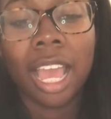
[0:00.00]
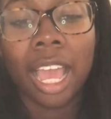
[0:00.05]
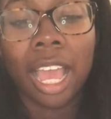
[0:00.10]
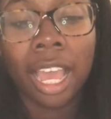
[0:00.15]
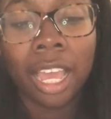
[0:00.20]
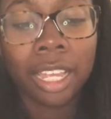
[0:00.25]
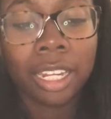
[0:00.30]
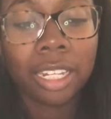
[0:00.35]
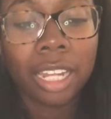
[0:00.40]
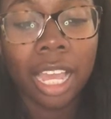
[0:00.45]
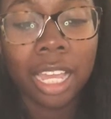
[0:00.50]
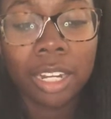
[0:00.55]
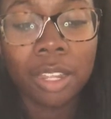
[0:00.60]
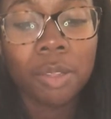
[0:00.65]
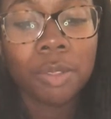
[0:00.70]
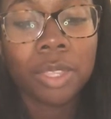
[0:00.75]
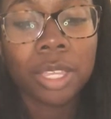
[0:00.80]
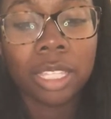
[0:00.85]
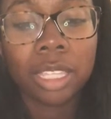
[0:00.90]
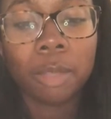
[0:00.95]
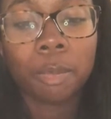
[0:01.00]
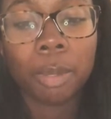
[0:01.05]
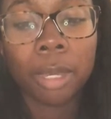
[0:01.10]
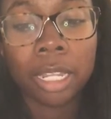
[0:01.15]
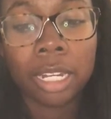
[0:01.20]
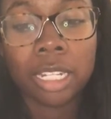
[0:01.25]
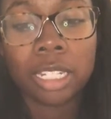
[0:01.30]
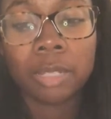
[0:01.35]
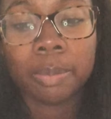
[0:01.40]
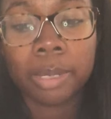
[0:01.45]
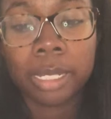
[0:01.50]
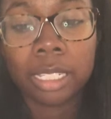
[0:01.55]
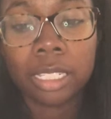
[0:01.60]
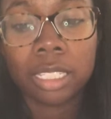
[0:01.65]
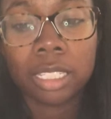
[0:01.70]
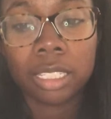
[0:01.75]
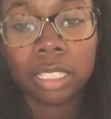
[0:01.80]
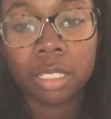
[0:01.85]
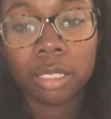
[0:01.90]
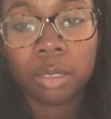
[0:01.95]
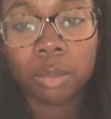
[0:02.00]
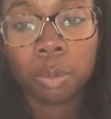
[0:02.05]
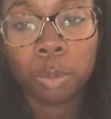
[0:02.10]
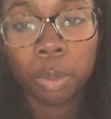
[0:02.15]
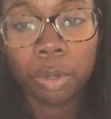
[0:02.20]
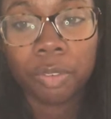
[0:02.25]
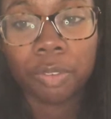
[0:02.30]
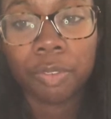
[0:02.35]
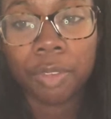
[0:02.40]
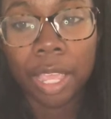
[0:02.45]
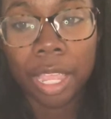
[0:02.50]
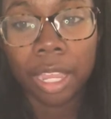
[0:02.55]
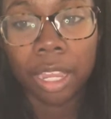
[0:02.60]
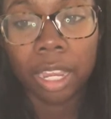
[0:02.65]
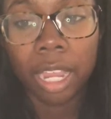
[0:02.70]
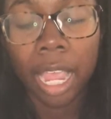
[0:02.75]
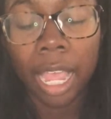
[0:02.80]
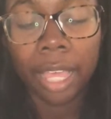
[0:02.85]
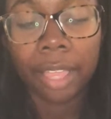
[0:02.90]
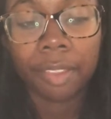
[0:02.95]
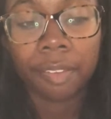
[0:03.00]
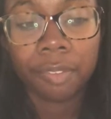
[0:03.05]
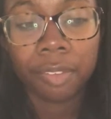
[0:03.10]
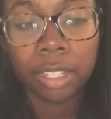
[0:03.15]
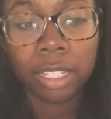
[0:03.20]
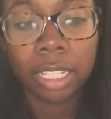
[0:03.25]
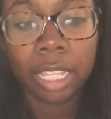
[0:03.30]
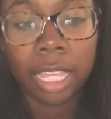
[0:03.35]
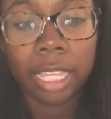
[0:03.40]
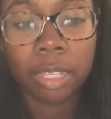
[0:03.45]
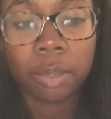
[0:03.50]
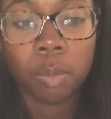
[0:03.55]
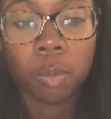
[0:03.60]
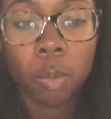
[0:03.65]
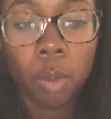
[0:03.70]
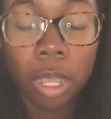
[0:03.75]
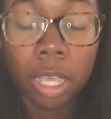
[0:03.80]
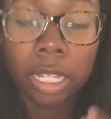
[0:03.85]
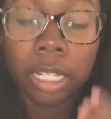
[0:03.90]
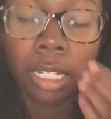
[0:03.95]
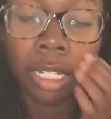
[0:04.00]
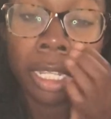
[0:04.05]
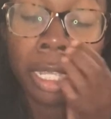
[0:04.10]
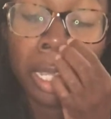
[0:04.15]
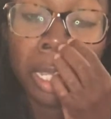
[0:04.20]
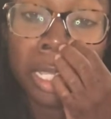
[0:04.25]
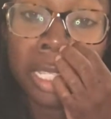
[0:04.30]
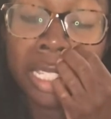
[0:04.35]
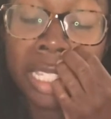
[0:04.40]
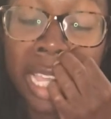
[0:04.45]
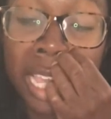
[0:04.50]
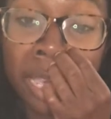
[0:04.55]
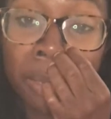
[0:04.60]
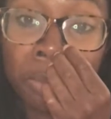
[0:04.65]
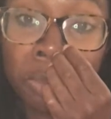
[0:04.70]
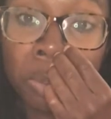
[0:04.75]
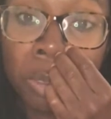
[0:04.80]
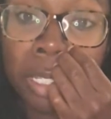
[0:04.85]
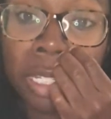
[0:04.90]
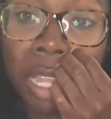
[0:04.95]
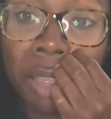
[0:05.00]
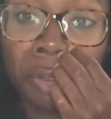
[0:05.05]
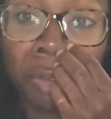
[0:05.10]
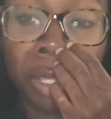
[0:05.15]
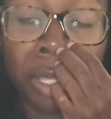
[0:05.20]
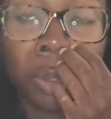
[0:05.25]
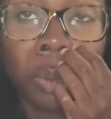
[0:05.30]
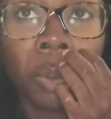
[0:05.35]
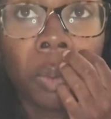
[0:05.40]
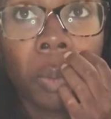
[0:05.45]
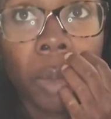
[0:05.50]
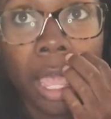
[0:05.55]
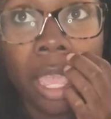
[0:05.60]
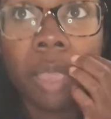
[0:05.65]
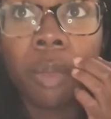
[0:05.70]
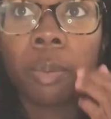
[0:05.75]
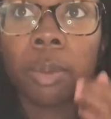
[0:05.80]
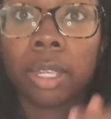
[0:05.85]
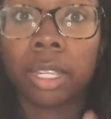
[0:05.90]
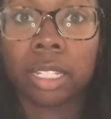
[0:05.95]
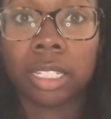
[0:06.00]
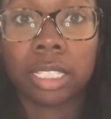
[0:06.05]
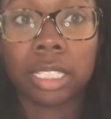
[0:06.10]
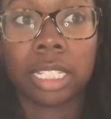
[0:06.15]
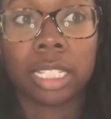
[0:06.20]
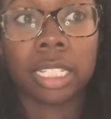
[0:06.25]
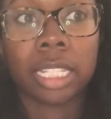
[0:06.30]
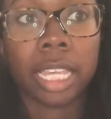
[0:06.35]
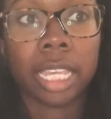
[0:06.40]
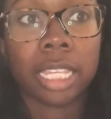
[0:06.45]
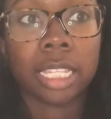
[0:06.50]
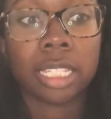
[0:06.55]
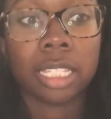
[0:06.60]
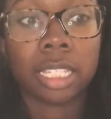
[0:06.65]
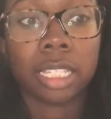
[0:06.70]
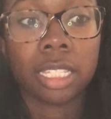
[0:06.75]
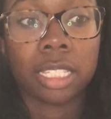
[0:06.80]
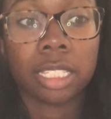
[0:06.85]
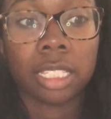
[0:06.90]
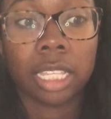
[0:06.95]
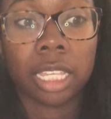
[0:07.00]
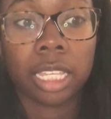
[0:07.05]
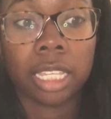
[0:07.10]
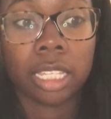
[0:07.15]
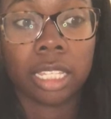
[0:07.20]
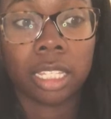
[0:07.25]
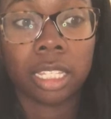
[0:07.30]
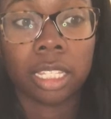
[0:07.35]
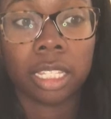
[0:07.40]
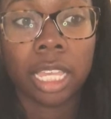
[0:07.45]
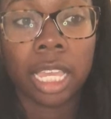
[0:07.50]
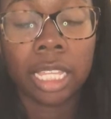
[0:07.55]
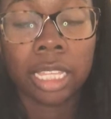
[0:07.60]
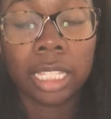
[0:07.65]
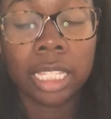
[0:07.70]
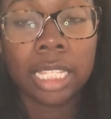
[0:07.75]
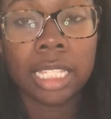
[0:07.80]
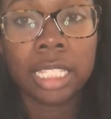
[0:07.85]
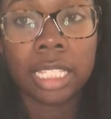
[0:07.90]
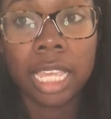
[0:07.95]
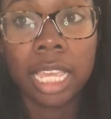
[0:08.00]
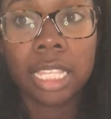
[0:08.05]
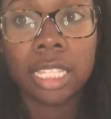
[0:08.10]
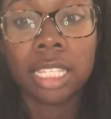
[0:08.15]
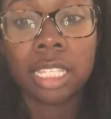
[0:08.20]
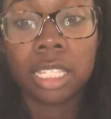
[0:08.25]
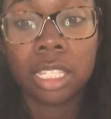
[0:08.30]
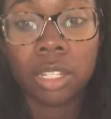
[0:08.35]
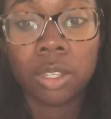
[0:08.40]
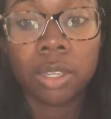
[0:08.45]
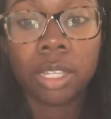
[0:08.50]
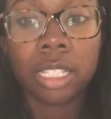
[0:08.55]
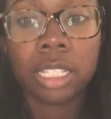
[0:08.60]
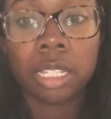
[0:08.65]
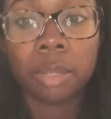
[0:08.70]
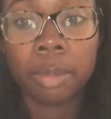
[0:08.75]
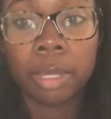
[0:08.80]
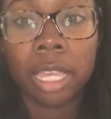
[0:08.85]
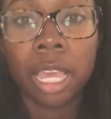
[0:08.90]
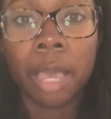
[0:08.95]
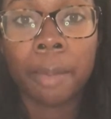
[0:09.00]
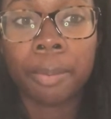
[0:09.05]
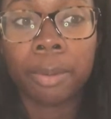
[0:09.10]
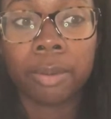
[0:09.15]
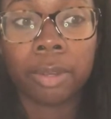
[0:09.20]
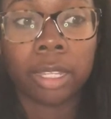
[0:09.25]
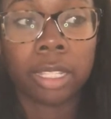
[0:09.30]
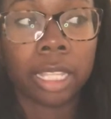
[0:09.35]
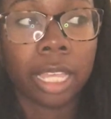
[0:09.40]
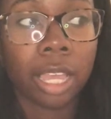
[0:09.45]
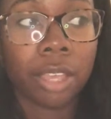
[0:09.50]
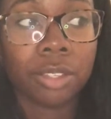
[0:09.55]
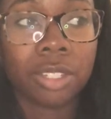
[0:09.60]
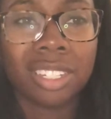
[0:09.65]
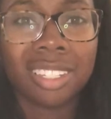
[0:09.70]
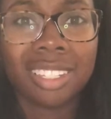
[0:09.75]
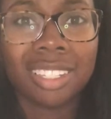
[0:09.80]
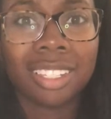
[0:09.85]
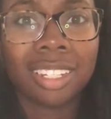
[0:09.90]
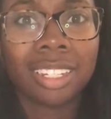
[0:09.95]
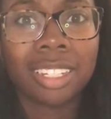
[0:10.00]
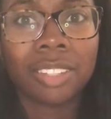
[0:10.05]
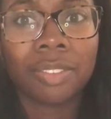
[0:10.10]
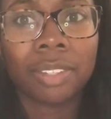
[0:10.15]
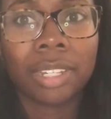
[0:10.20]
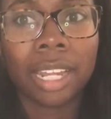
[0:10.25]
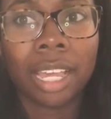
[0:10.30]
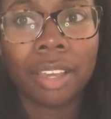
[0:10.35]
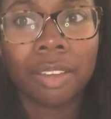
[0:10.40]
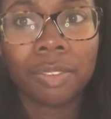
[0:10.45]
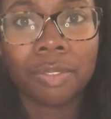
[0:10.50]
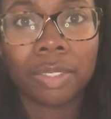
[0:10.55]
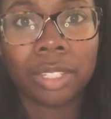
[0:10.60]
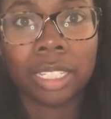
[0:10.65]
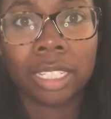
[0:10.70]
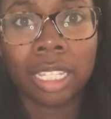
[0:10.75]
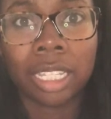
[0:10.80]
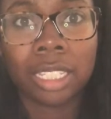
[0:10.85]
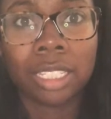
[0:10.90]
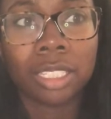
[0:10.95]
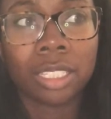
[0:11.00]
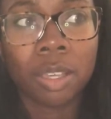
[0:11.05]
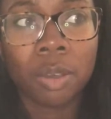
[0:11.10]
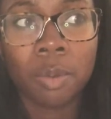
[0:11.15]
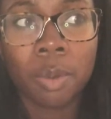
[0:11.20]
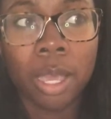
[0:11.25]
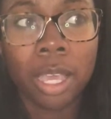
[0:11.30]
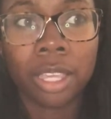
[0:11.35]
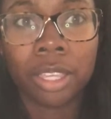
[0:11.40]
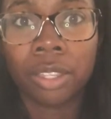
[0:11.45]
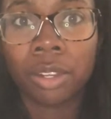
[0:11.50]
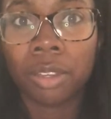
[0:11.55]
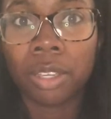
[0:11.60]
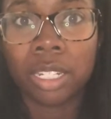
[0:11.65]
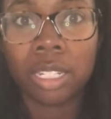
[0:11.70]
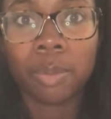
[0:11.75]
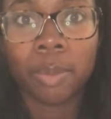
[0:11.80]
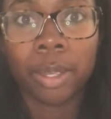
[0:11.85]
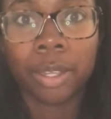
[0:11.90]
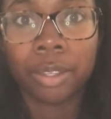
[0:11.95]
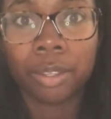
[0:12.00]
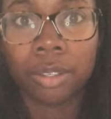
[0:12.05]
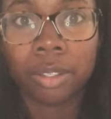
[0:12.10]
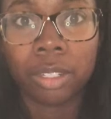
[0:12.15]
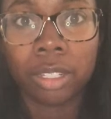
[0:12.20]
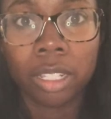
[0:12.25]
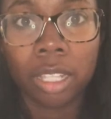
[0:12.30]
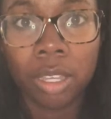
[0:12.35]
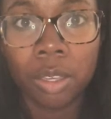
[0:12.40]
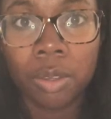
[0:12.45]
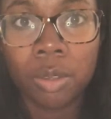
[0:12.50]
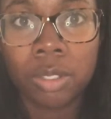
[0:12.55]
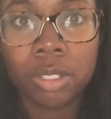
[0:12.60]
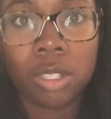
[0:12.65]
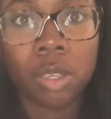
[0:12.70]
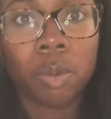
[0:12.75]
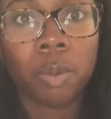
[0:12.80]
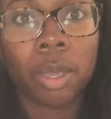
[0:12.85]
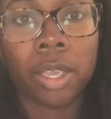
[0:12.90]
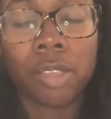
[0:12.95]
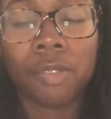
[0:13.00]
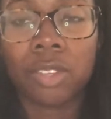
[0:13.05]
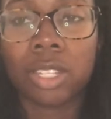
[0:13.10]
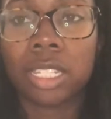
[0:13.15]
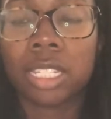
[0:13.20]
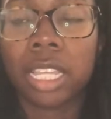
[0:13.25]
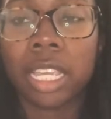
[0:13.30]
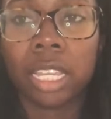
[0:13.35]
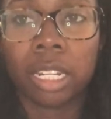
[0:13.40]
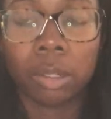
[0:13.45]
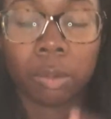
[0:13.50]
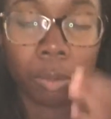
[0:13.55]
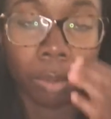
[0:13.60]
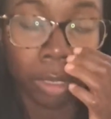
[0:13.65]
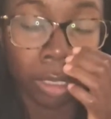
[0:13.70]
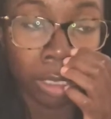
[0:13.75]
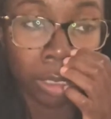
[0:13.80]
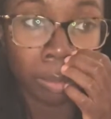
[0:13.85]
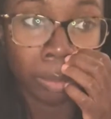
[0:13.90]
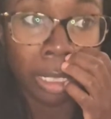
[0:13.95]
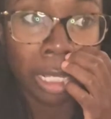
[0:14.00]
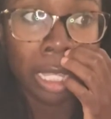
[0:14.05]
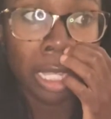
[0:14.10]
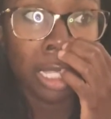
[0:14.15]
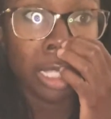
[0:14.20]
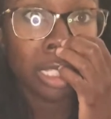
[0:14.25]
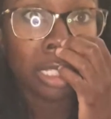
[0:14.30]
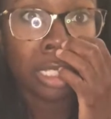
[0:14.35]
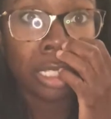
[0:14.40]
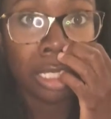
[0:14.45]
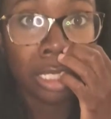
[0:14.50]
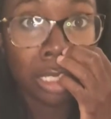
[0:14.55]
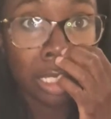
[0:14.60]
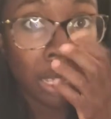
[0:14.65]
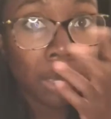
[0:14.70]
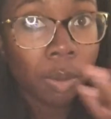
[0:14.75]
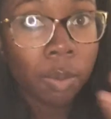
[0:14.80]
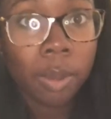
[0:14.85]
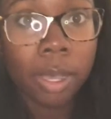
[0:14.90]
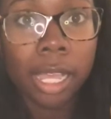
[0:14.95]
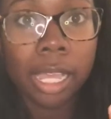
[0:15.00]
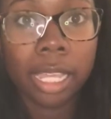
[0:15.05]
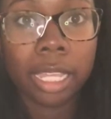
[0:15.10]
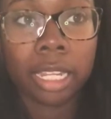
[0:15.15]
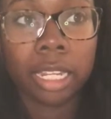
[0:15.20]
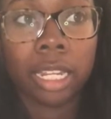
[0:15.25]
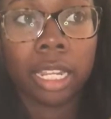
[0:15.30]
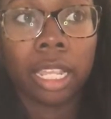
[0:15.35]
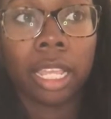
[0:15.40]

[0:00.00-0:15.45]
I don't think the punishments were fair. I feel like, one, Sam's was definitely way worse than Casey's. Like, at least Casey still gets to be up and around the house. She's just in a different outfit. Like, so what? You don't get to wear your own clothes. So what? You have to stay in a room. So what?